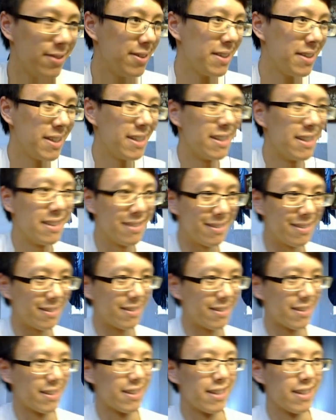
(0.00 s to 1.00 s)
Yeah,
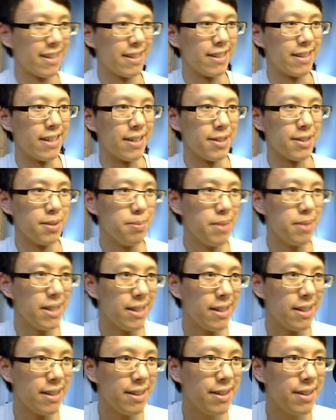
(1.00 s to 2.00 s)
that'll
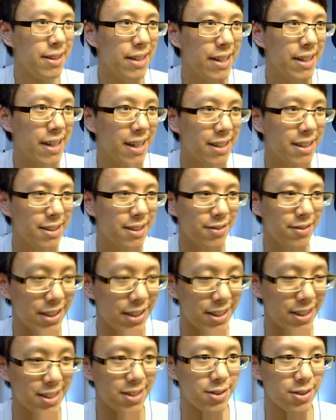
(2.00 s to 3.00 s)
be the end
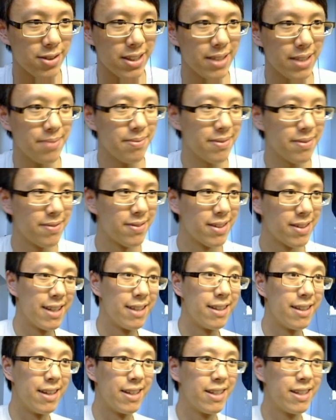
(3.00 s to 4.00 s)
this stream.
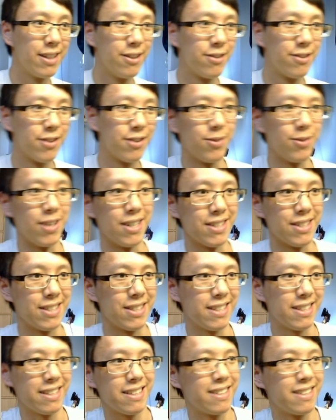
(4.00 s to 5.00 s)
Thank you for
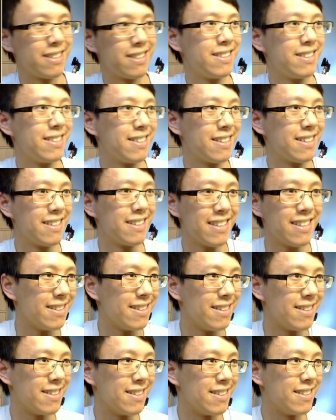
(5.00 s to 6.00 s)
watching.
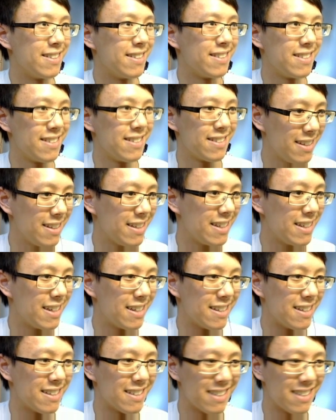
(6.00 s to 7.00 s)

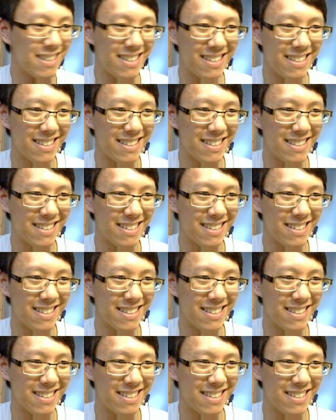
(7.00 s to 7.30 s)
Yeah.